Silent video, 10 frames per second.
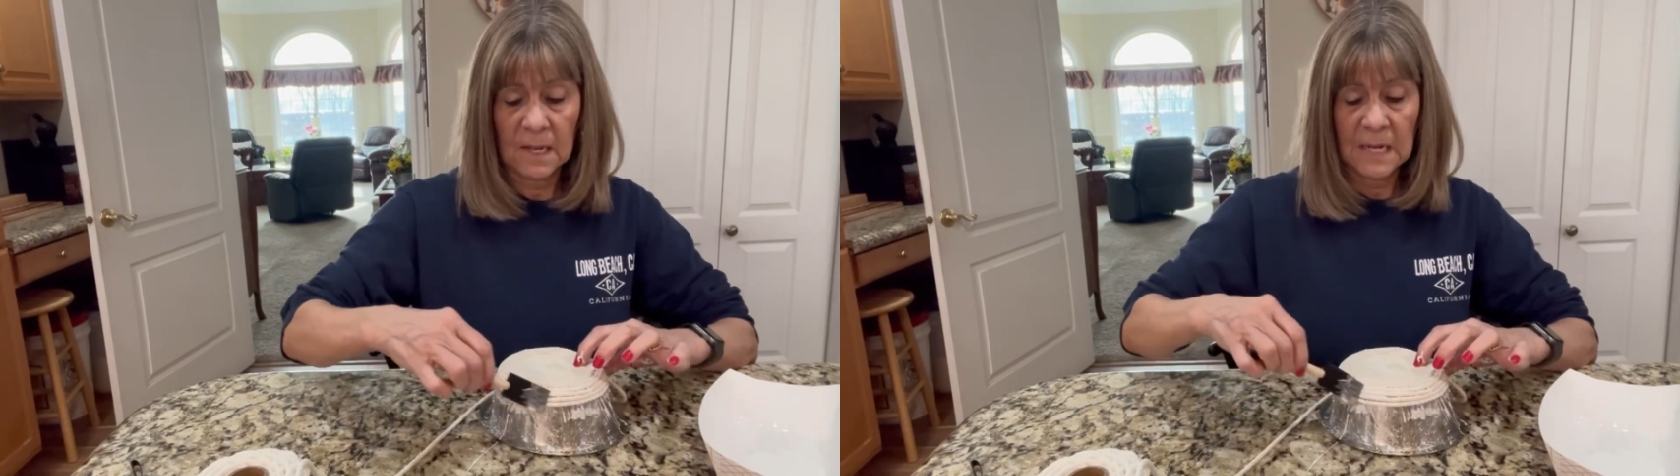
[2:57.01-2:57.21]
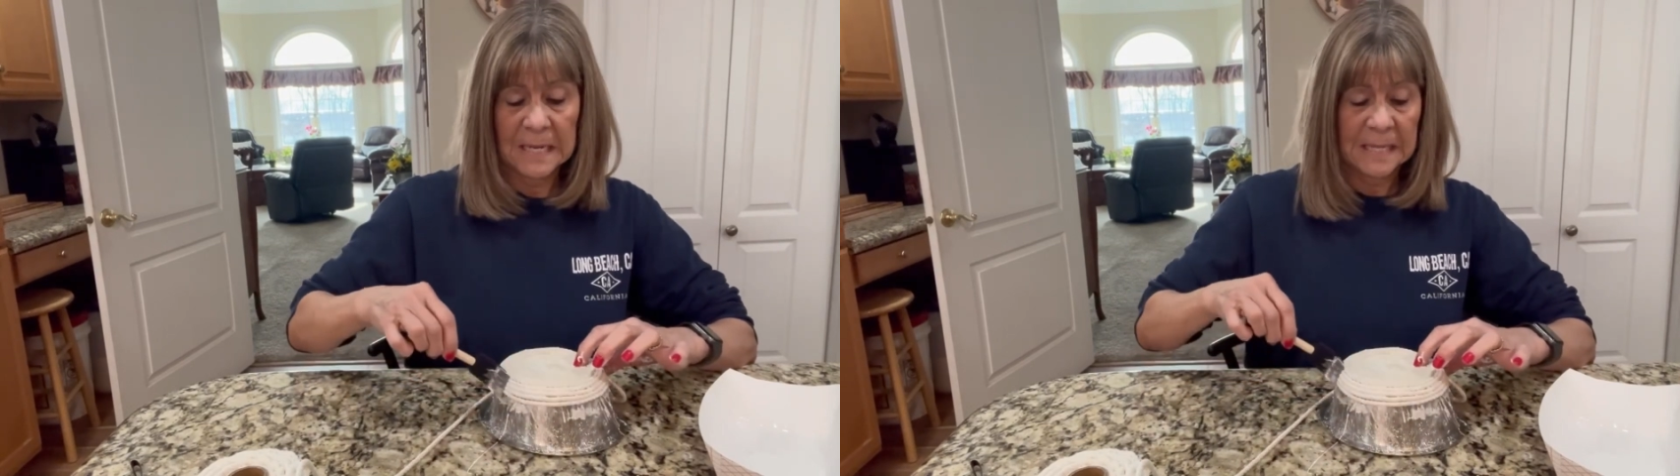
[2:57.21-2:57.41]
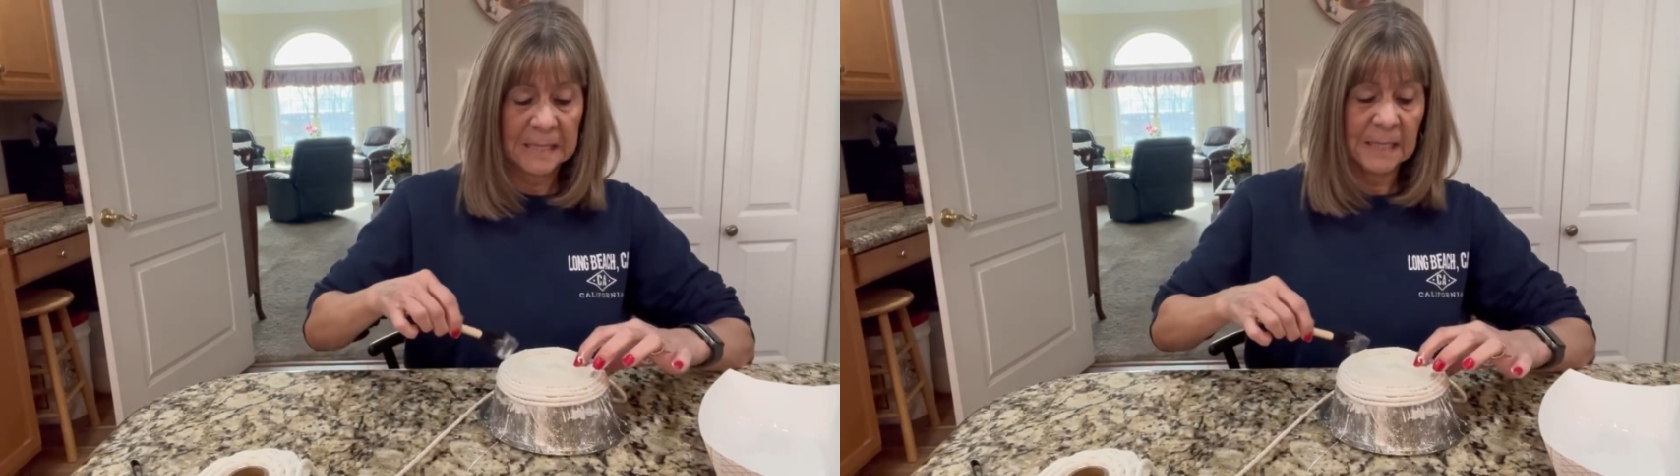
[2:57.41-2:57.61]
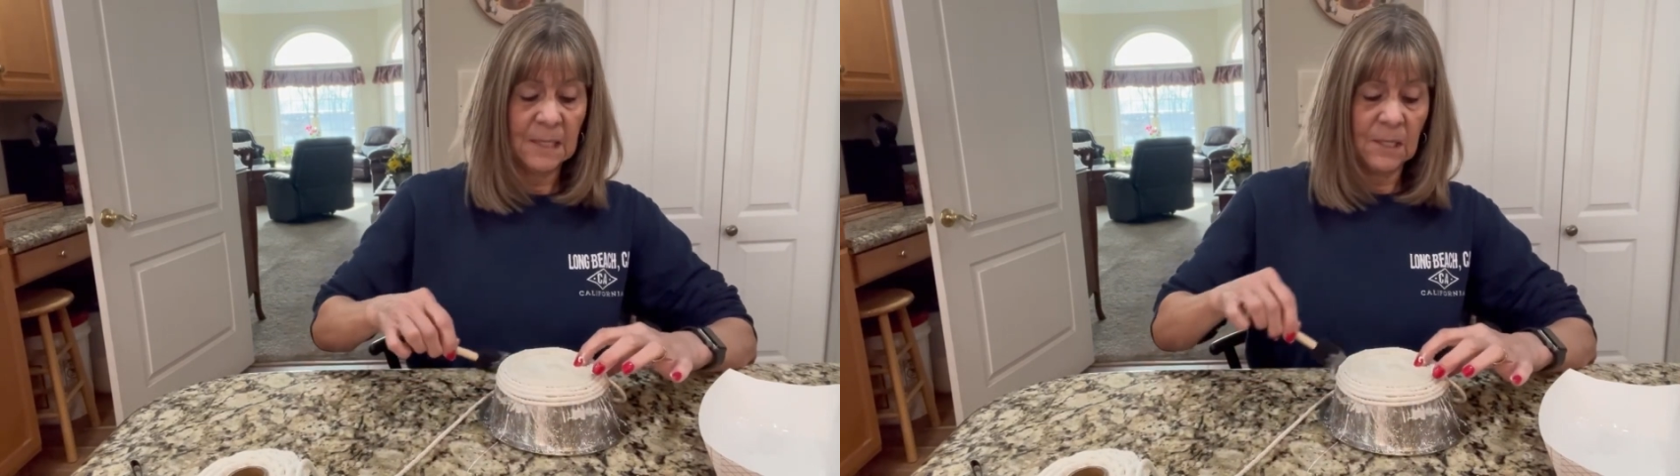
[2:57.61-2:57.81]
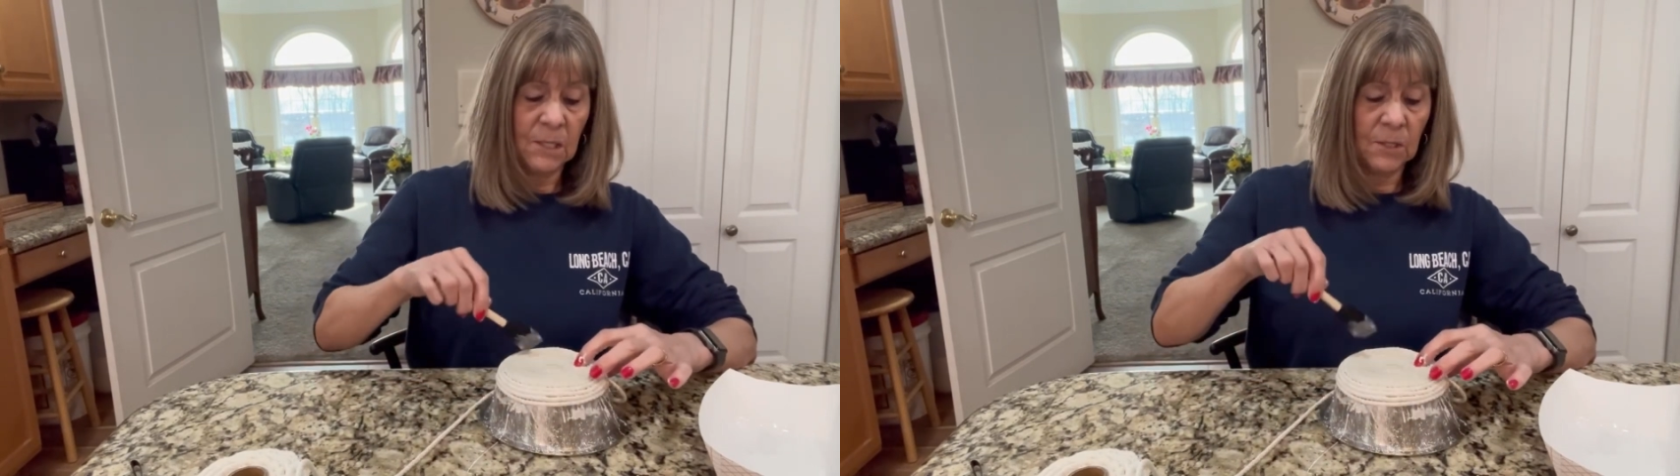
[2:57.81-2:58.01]
and easy
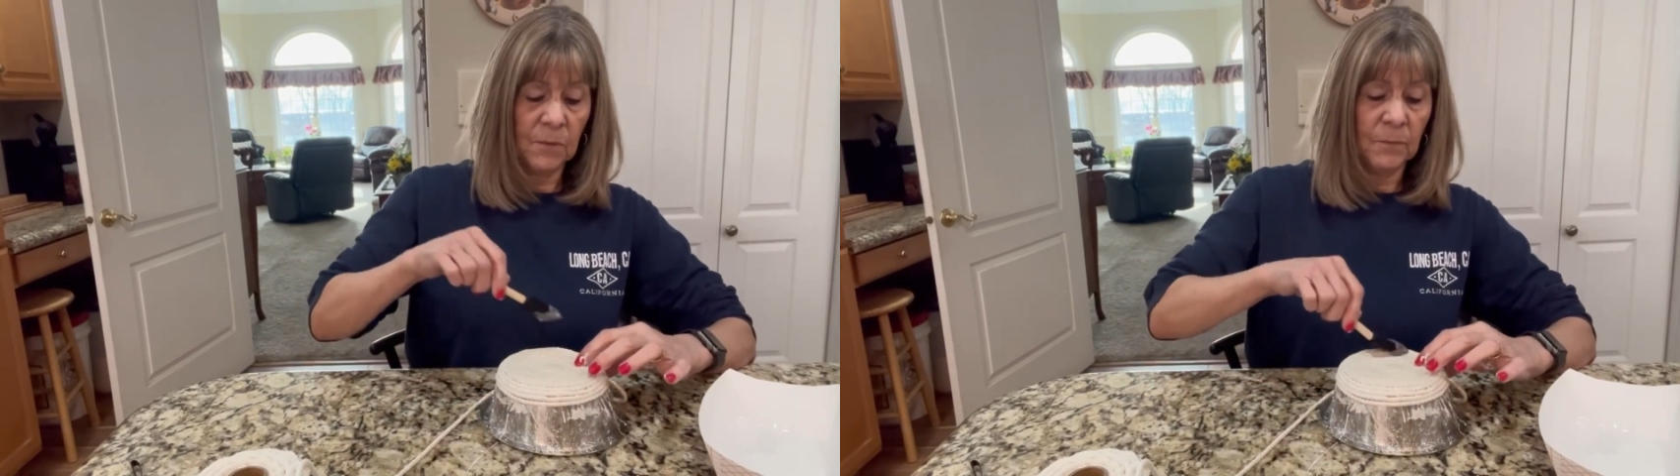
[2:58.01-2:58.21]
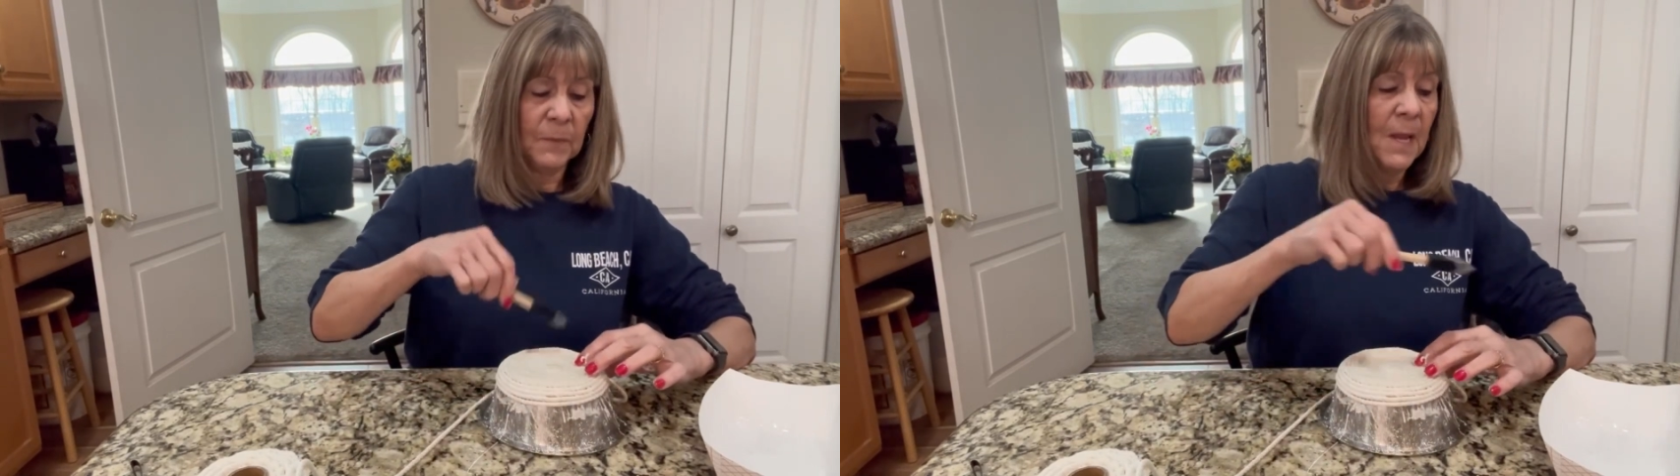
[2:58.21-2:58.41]
to do.